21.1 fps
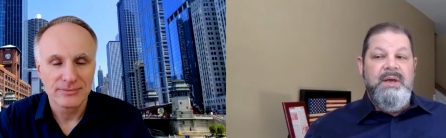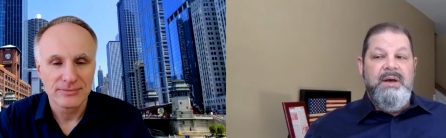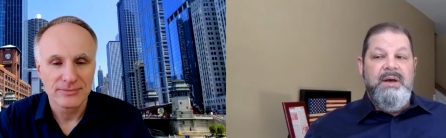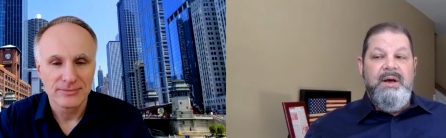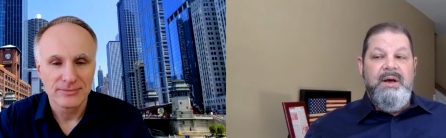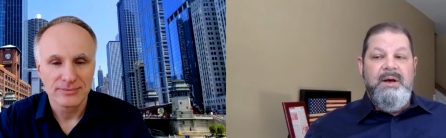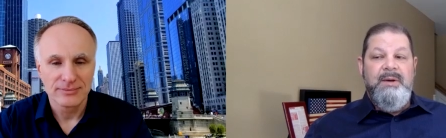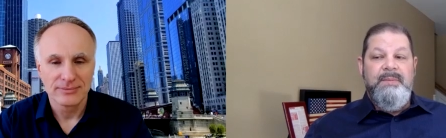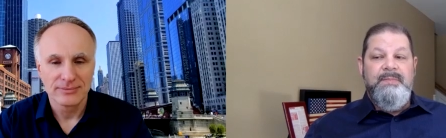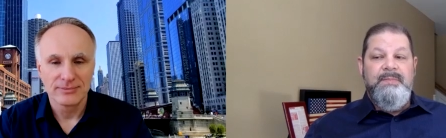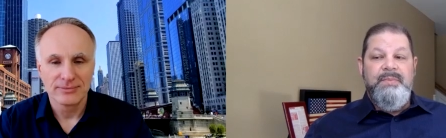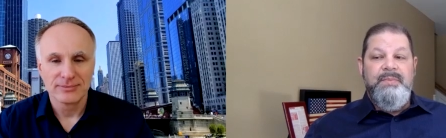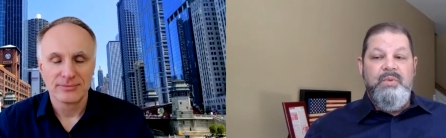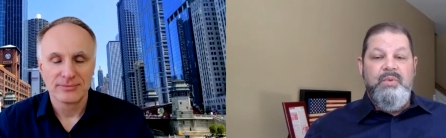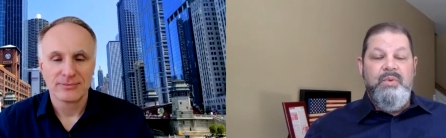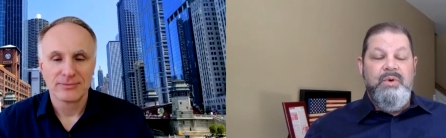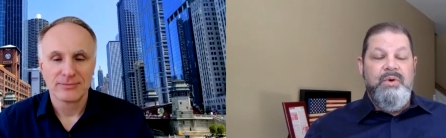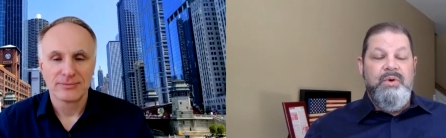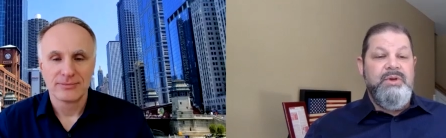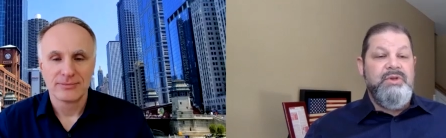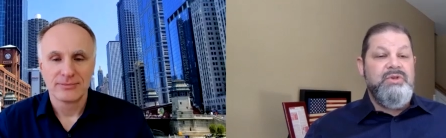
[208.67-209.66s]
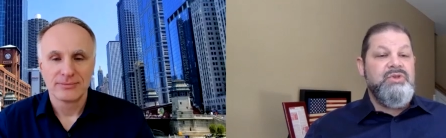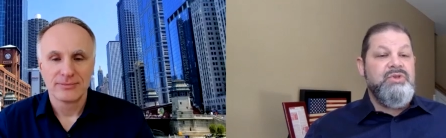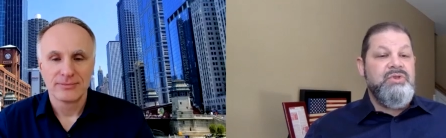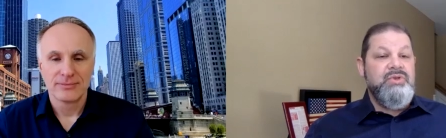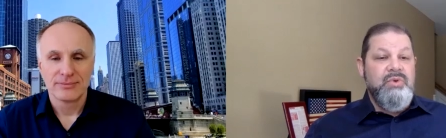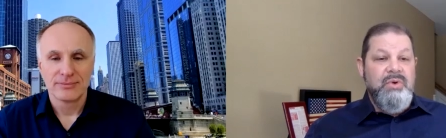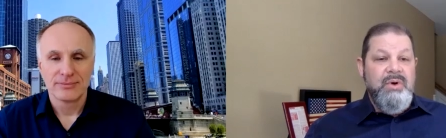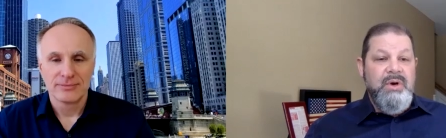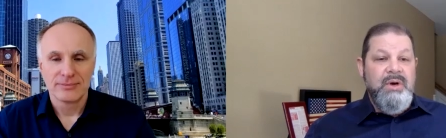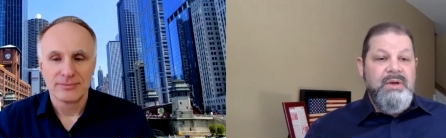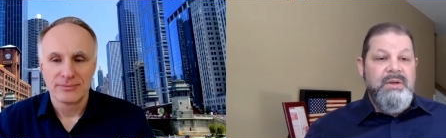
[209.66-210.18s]
Speaker 1: um, were
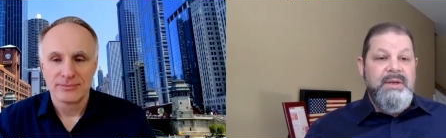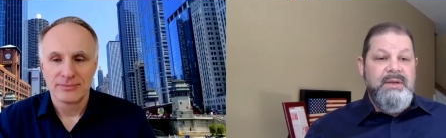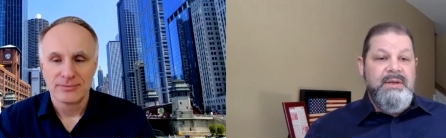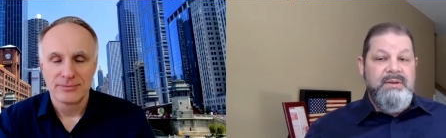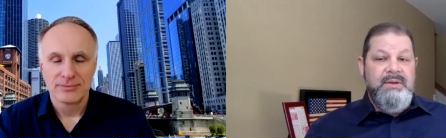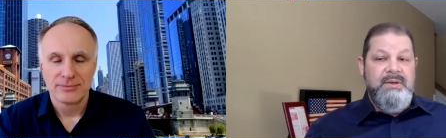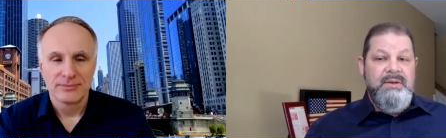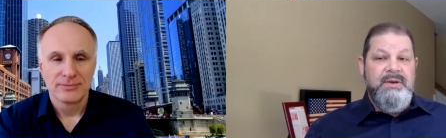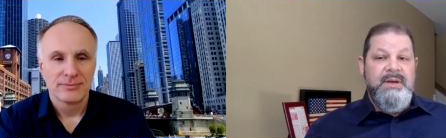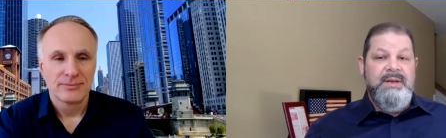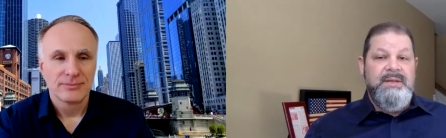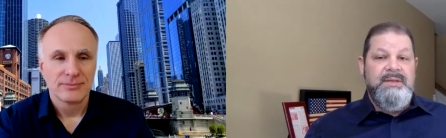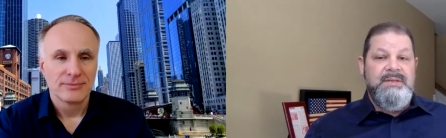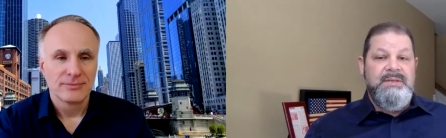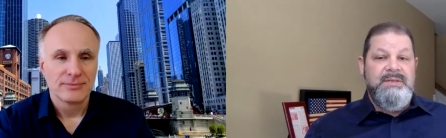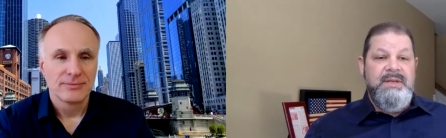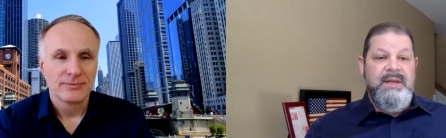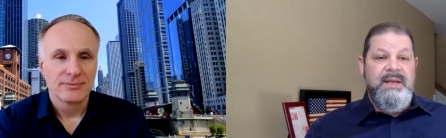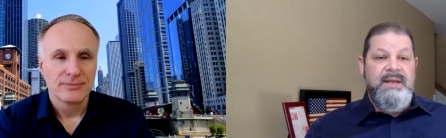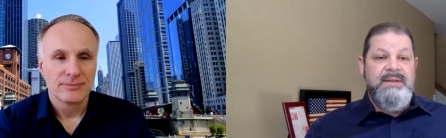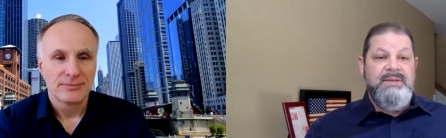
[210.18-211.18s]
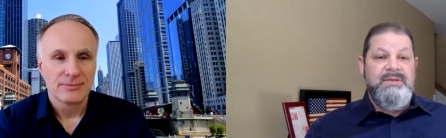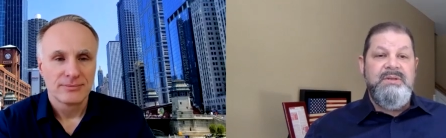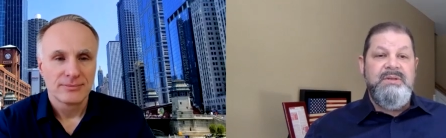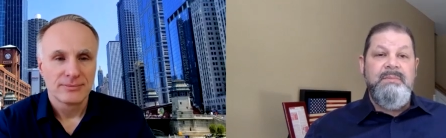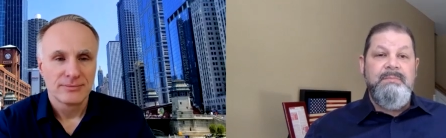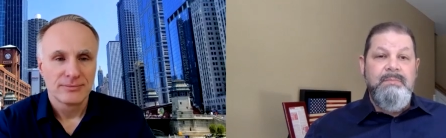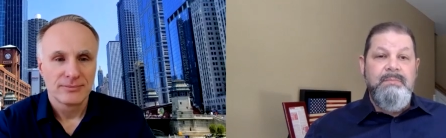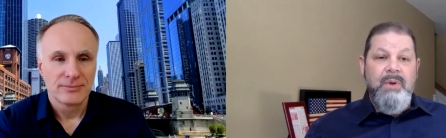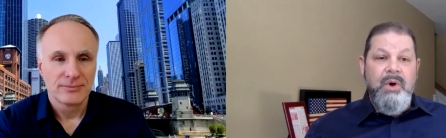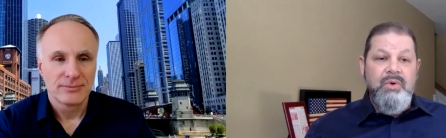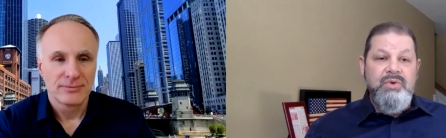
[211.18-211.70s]
historically in the United States the
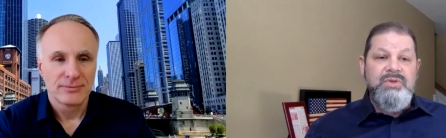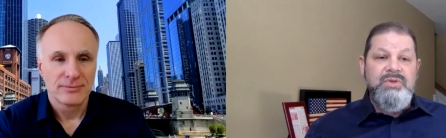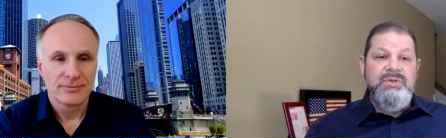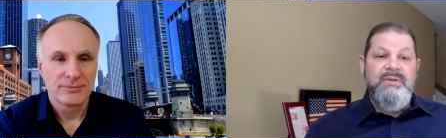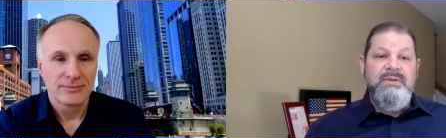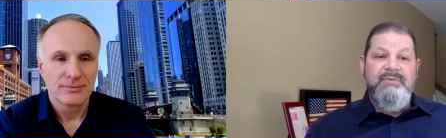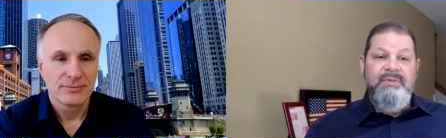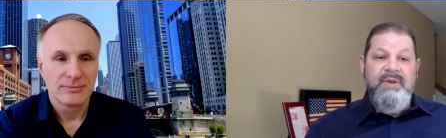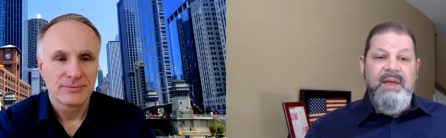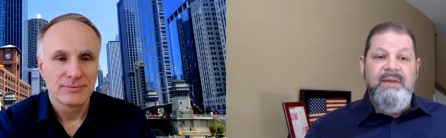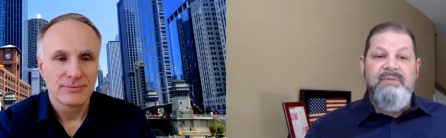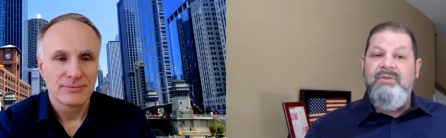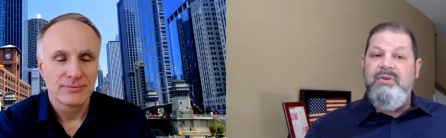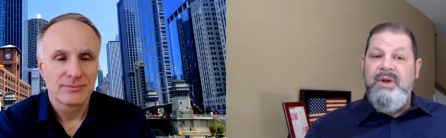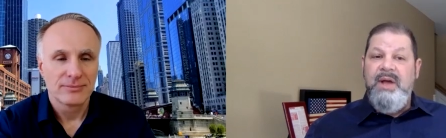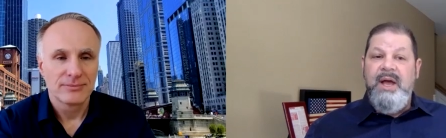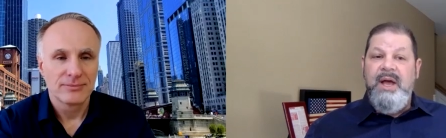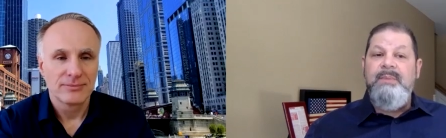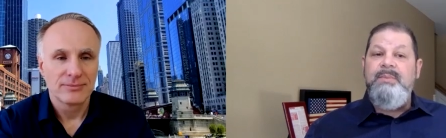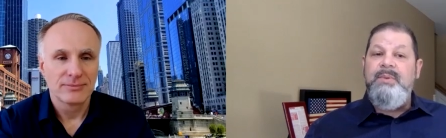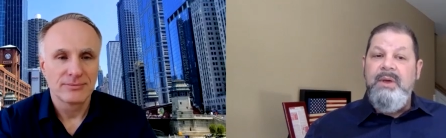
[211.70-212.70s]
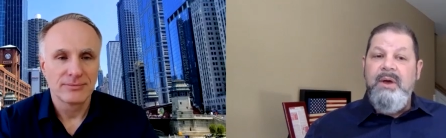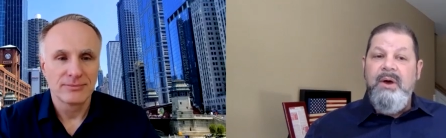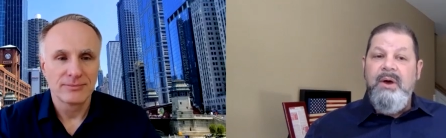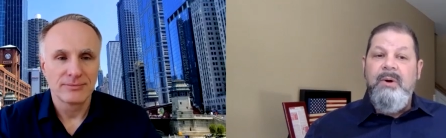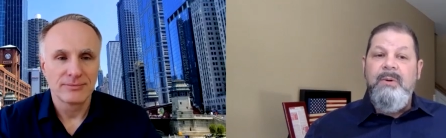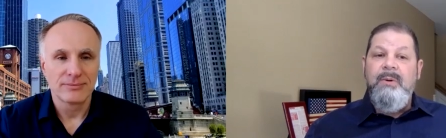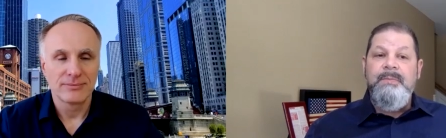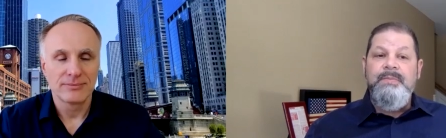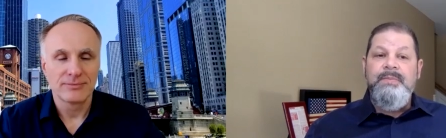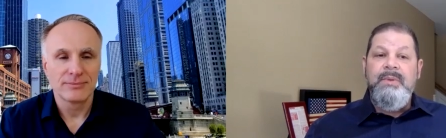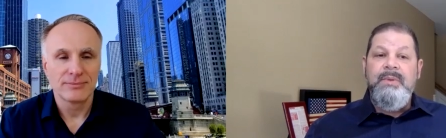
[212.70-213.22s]
most favored IPO.